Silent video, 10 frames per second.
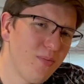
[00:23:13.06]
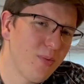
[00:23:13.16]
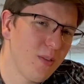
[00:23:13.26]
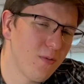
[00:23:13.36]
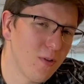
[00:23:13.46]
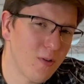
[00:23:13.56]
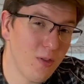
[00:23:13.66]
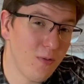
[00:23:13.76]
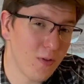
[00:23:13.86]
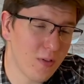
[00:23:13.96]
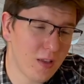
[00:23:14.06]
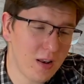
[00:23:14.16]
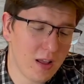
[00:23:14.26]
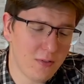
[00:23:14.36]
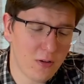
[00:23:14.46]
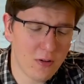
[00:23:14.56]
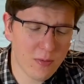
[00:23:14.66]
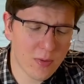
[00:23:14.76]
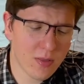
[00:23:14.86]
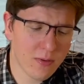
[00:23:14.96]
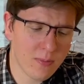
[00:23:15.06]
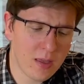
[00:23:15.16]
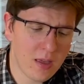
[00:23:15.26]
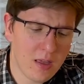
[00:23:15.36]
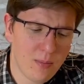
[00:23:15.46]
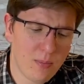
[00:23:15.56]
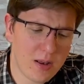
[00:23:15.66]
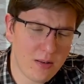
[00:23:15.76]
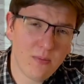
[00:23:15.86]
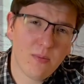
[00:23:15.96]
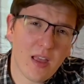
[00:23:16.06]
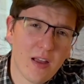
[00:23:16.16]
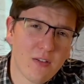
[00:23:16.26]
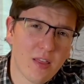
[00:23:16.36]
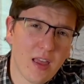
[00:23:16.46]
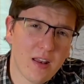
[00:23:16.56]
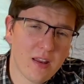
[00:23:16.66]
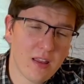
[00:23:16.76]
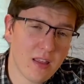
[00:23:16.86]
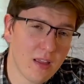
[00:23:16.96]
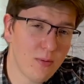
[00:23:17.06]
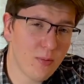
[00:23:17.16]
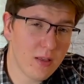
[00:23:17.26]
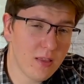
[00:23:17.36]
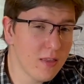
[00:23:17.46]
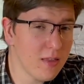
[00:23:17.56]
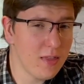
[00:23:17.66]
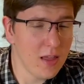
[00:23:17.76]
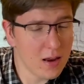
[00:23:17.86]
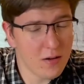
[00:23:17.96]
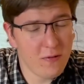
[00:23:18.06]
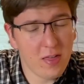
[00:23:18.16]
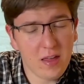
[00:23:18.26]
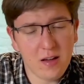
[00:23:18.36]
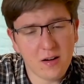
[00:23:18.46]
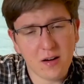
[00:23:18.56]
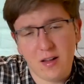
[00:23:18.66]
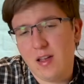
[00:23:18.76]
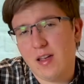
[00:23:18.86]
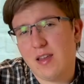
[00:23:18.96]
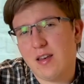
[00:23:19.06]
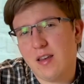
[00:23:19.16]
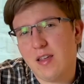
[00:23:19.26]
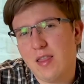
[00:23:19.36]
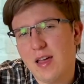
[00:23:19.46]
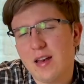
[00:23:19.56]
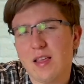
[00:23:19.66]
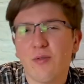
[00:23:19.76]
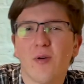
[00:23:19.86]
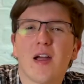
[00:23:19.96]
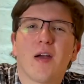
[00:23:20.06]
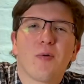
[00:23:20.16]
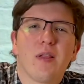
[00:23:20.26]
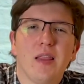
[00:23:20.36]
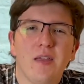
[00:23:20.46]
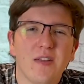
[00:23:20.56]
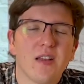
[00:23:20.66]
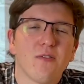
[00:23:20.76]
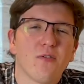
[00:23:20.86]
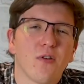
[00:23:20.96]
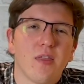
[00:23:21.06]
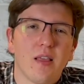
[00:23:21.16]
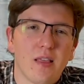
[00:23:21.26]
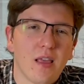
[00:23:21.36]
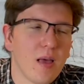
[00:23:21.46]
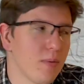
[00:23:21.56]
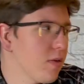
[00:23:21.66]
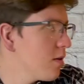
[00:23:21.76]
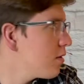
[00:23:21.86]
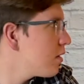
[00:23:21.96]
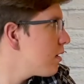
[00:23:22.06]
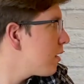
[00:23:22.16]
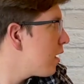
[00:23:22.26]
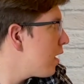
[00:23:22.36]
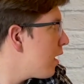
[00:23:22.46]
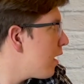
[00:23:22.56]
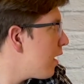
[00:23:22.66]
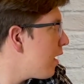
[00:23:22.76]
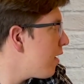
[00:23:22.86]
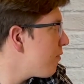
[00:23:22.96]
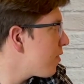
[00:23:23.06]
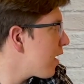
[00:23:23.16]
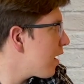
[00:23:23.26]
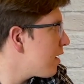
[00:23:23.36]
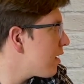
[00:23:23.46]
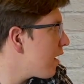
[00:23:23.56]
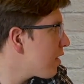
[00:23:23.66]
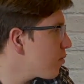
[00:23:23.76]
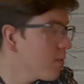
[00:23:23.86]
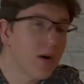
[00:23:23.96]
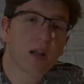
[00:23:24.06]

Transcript: for the first Sunday after Christmas. But after that, it was the end of the year, and that is where I will leave it for this episode. And as we walk